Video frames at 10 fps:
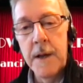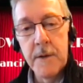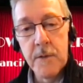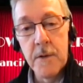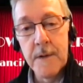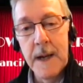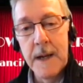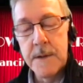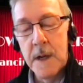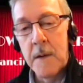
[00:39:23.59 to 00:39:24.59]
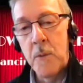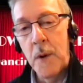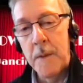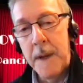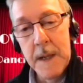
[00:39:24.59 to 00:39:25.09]
Yeah. Of course, they had Tom, who
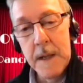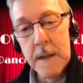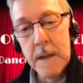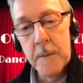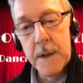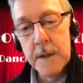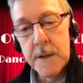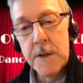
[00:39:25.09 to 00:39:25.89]
had made the British